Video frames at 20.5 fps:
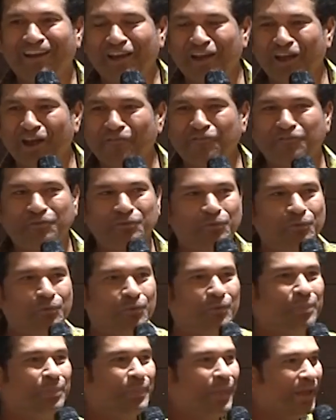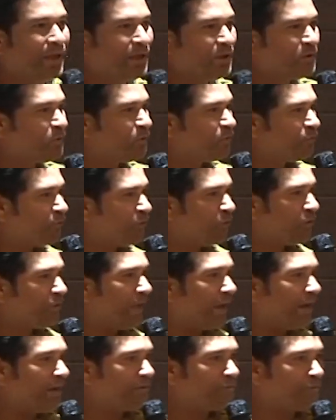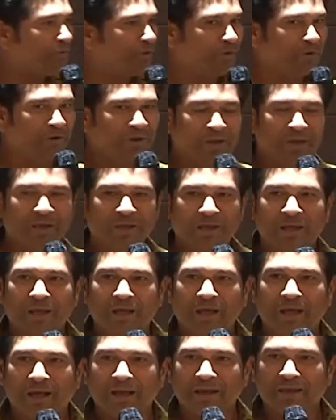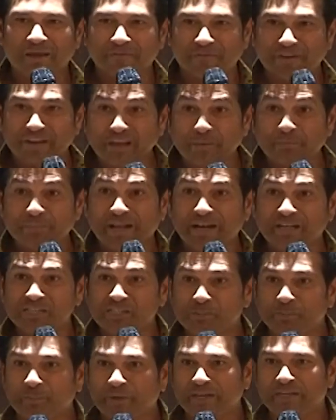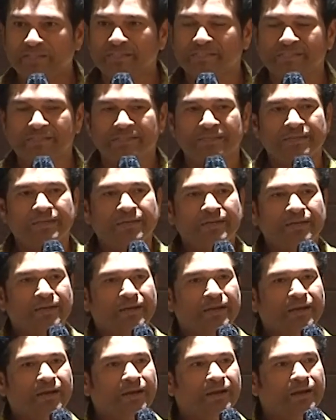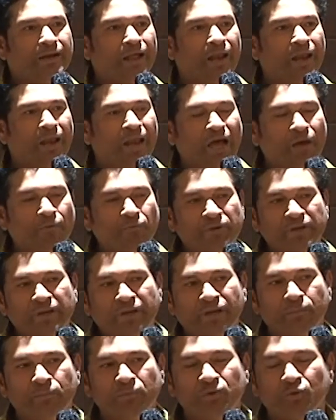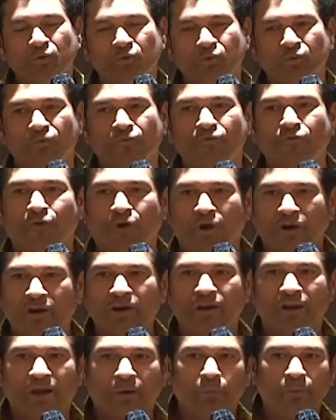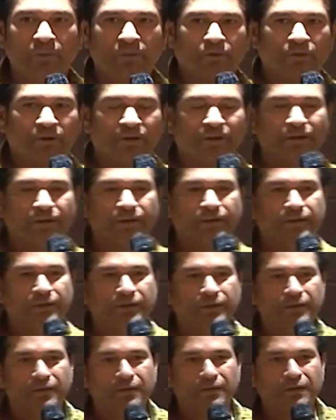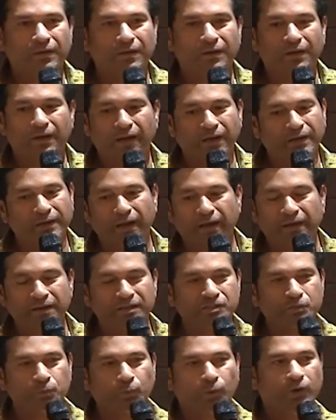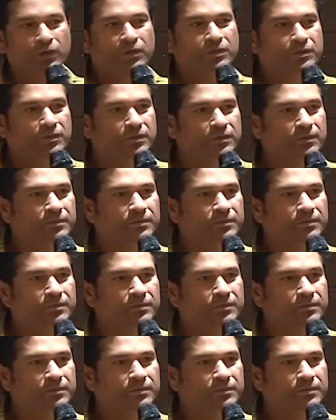have to thank you for that, for giving him that space and allowing him to fall in love with cricket. And that is what